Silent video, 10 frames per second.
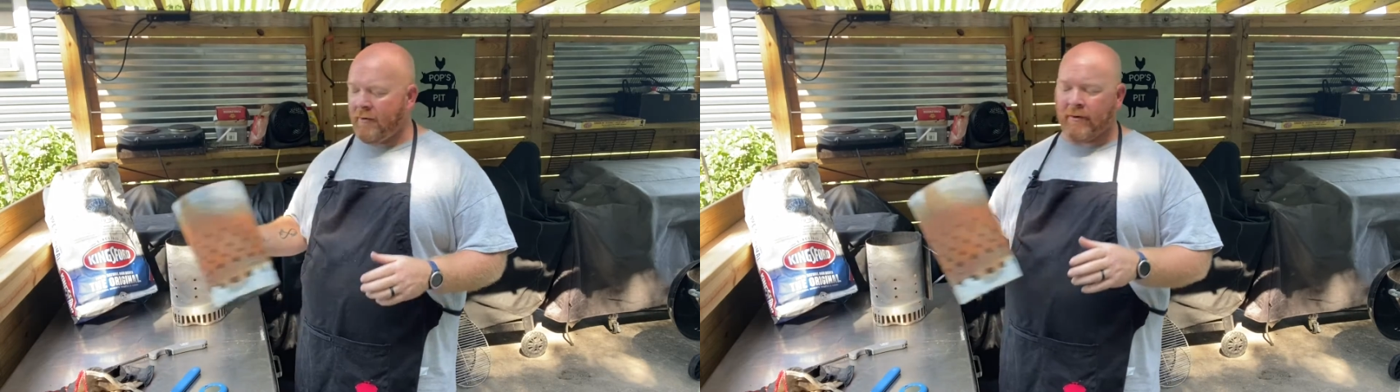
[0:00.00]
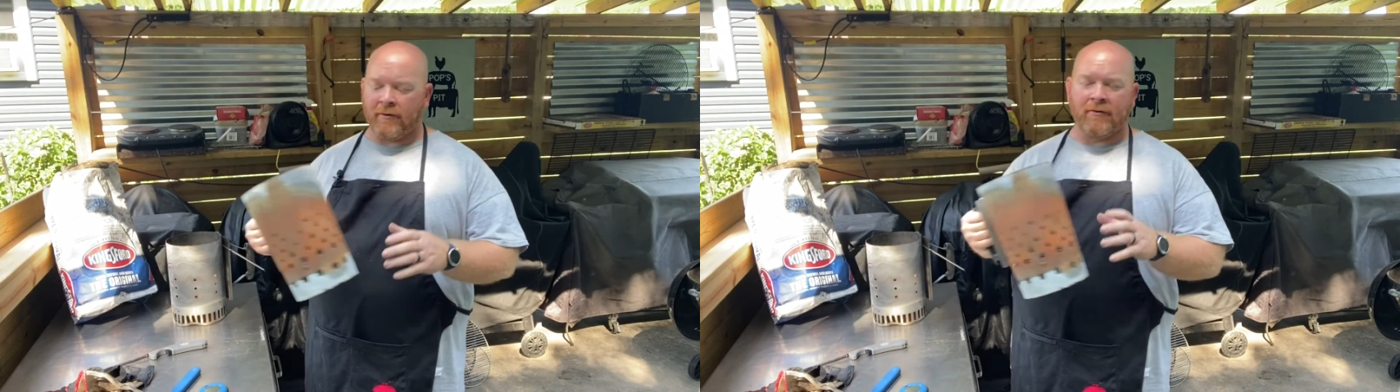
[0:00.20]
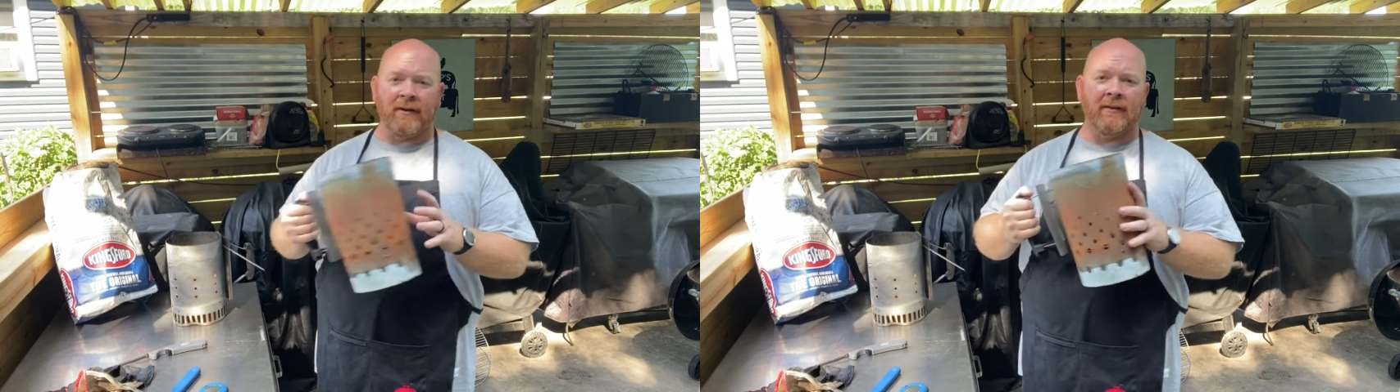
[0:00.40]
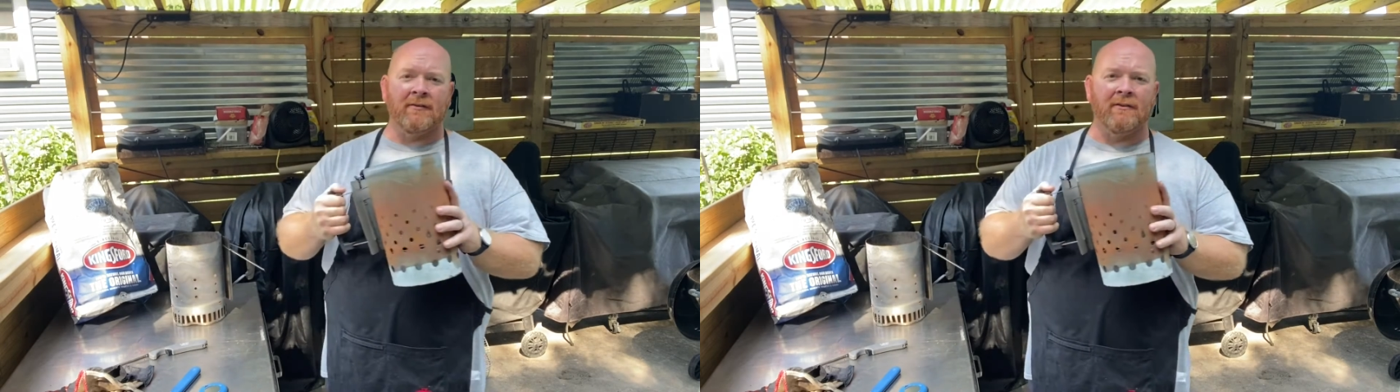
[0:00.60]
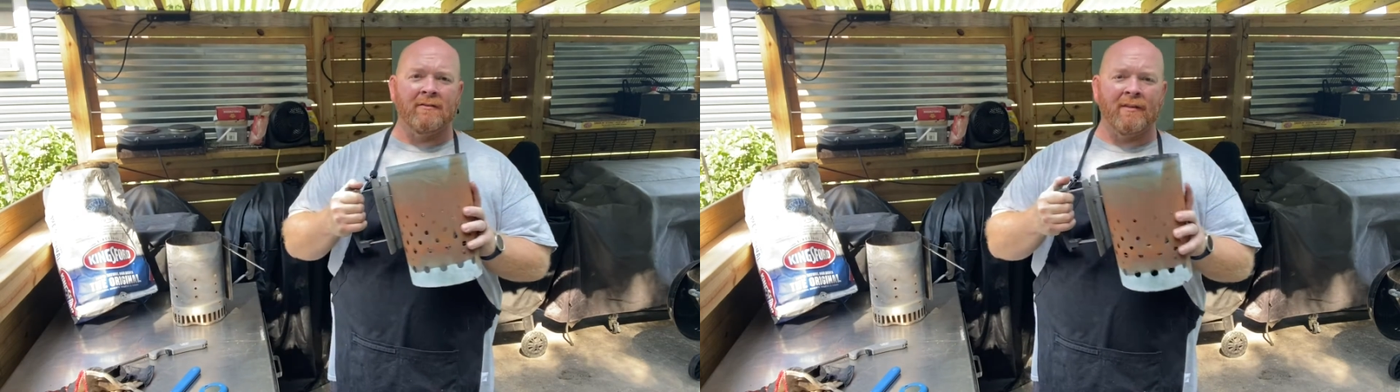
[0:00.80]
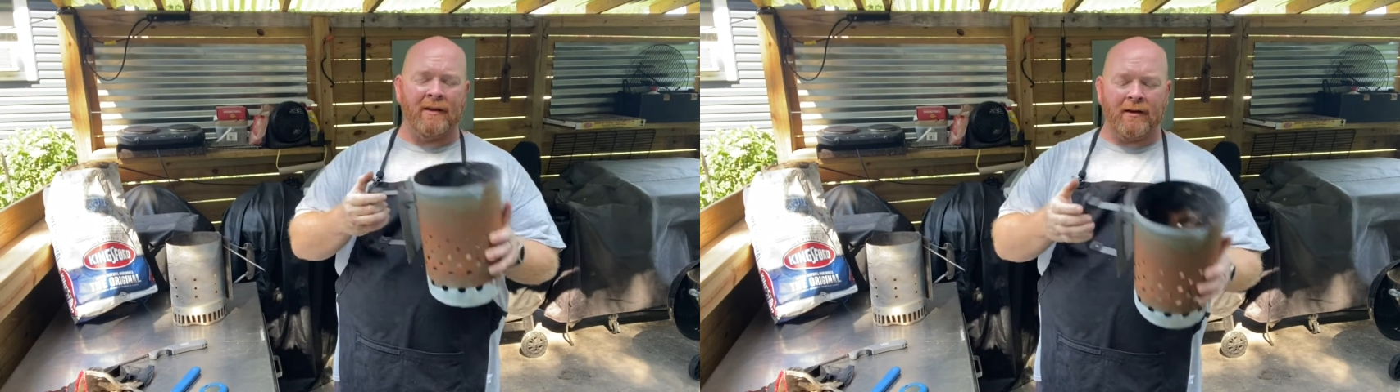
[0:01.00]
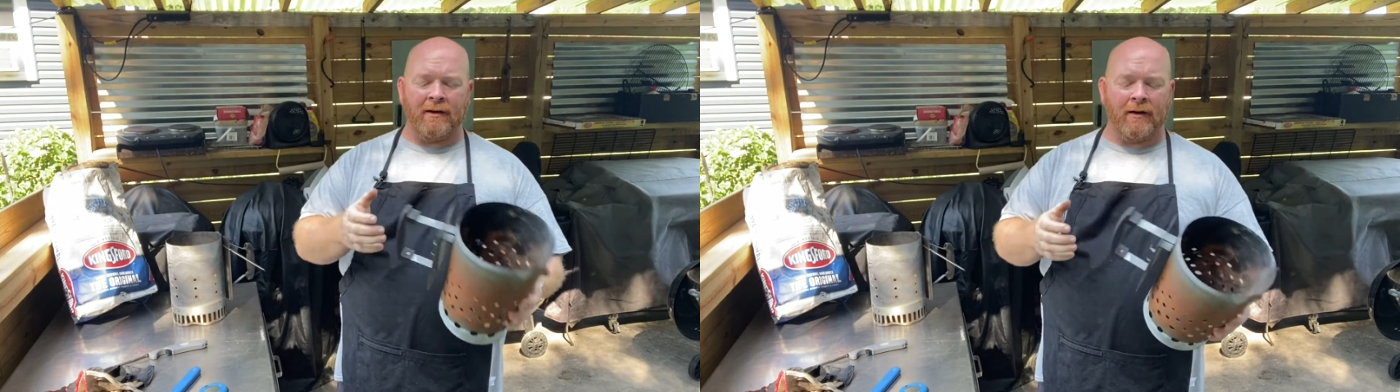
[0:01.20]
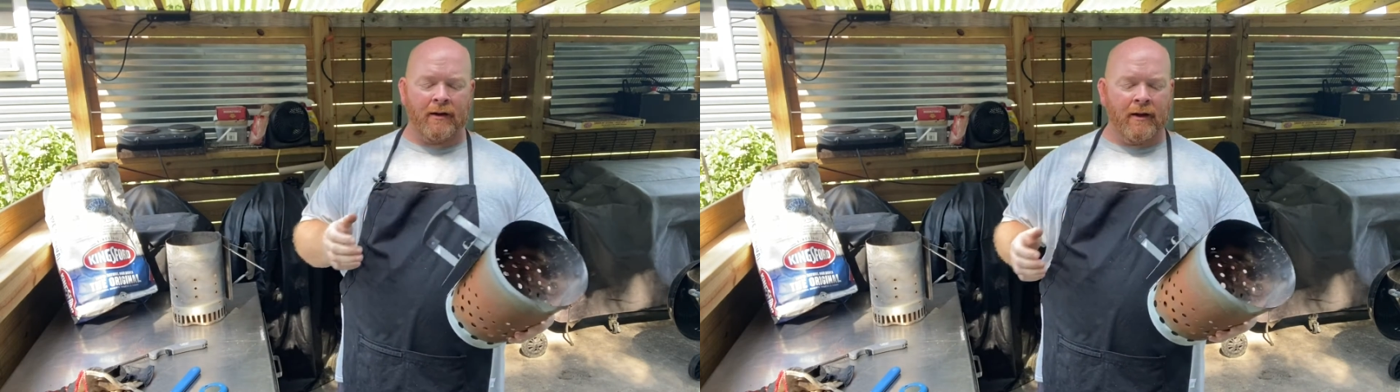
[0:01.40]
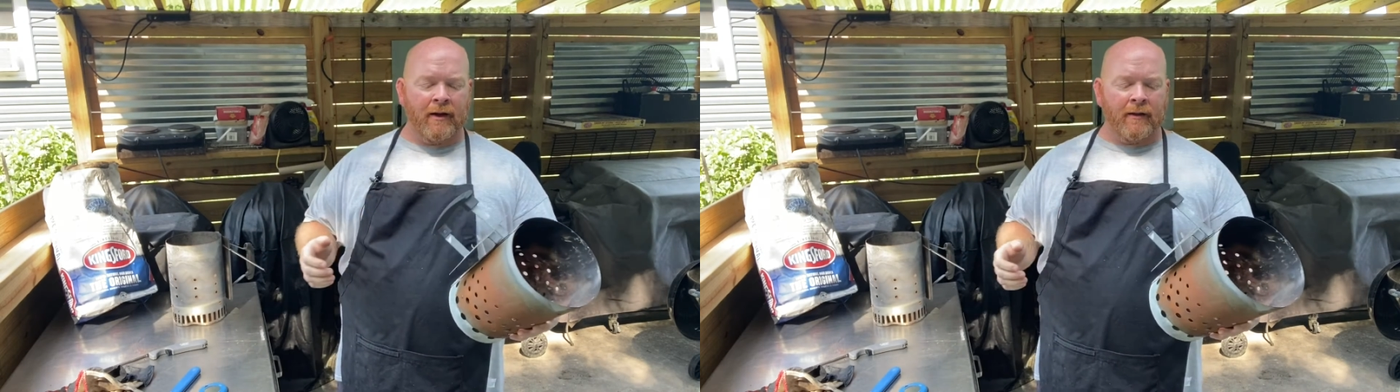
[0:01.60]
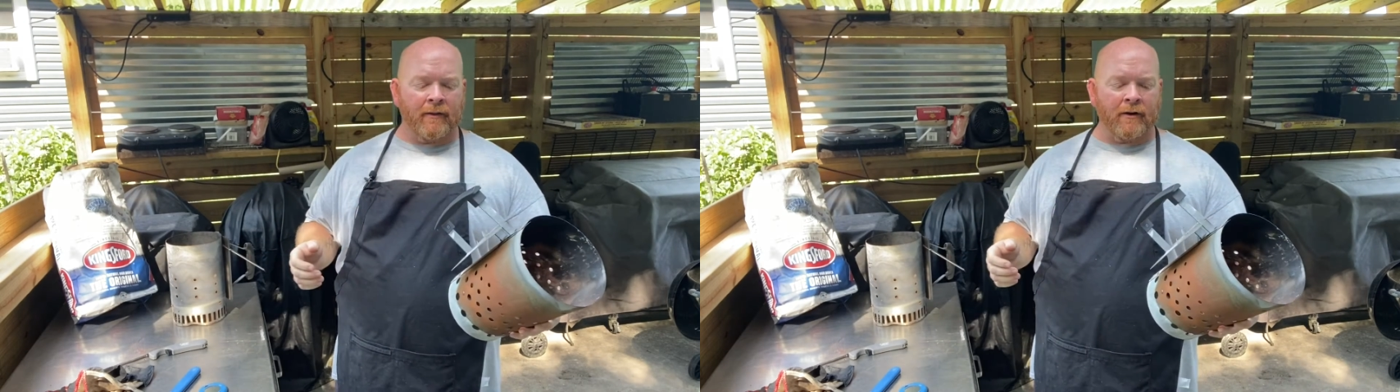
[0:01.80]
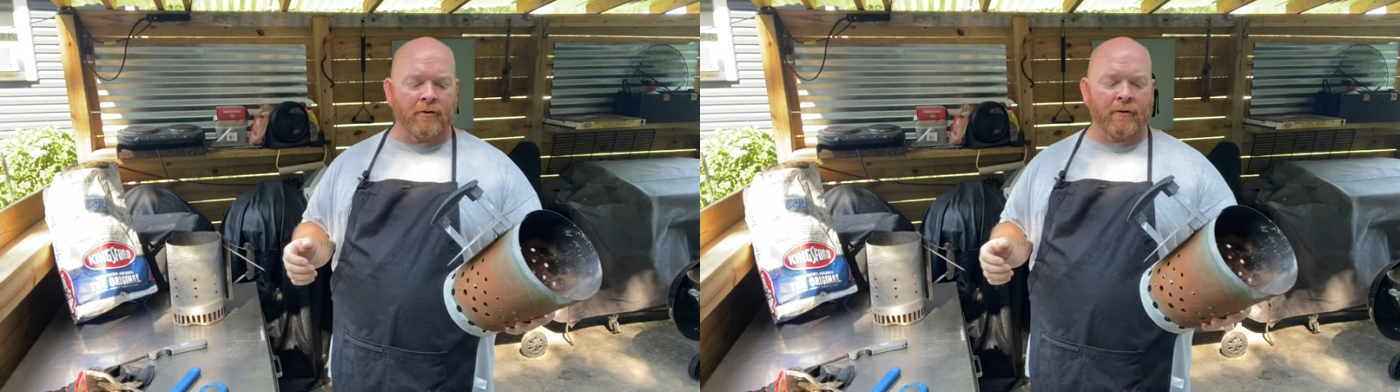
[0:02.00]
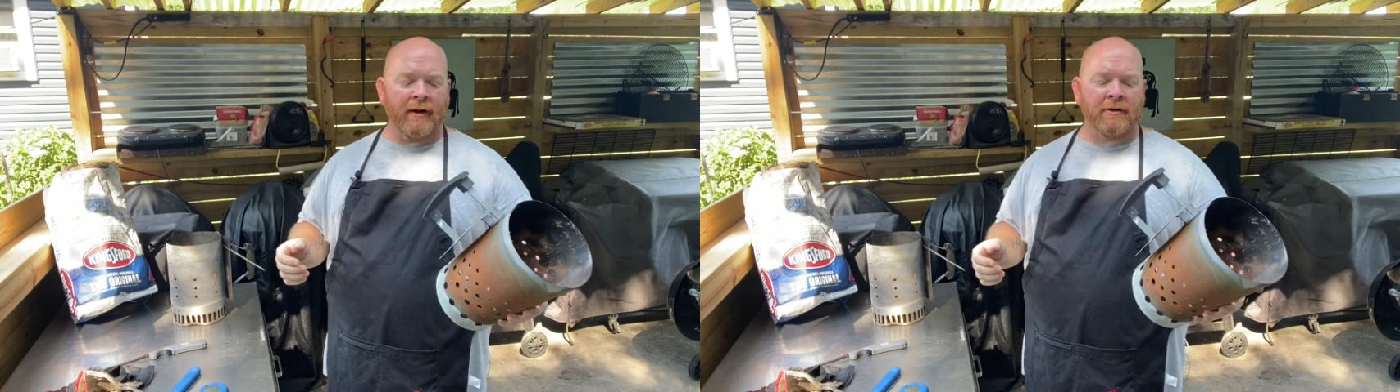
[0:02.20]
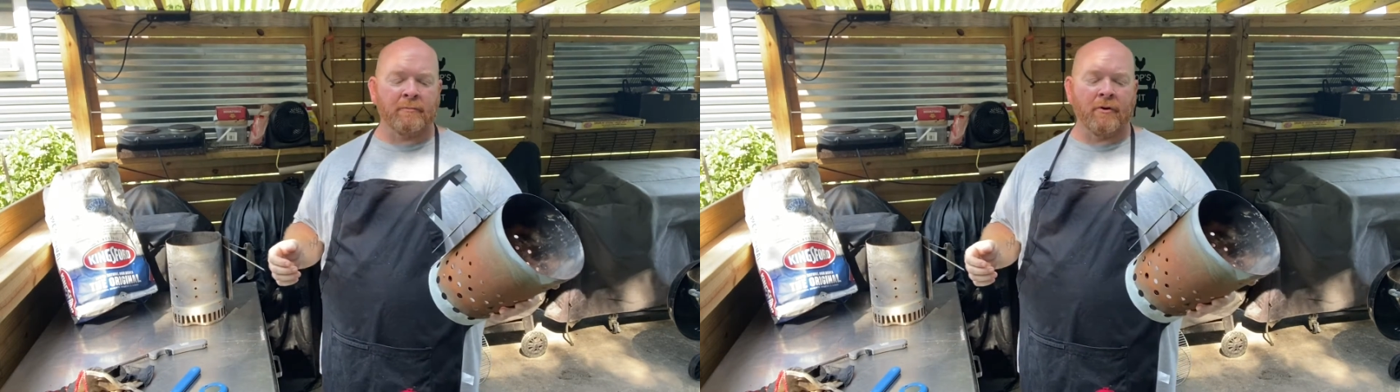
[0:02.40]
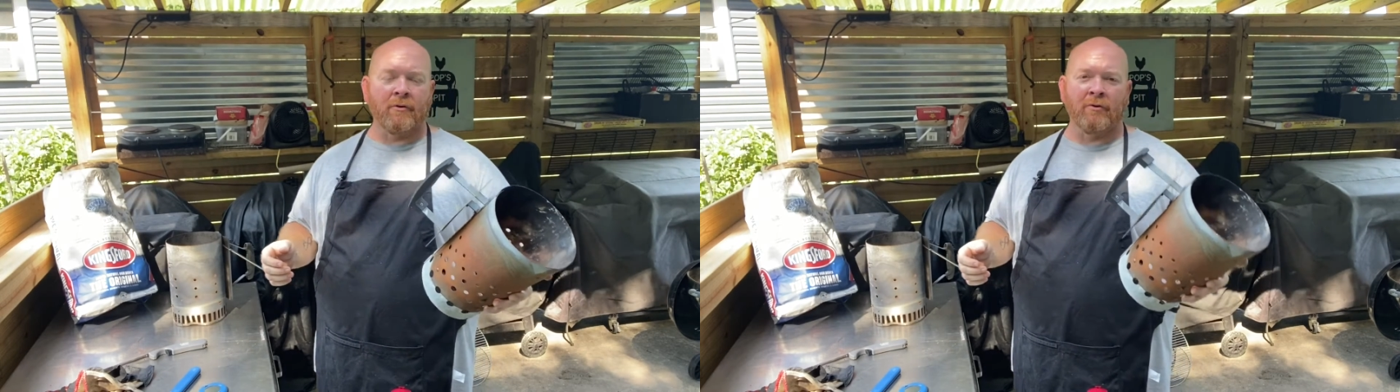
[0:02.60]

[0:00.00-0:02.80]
You can see this is the Expert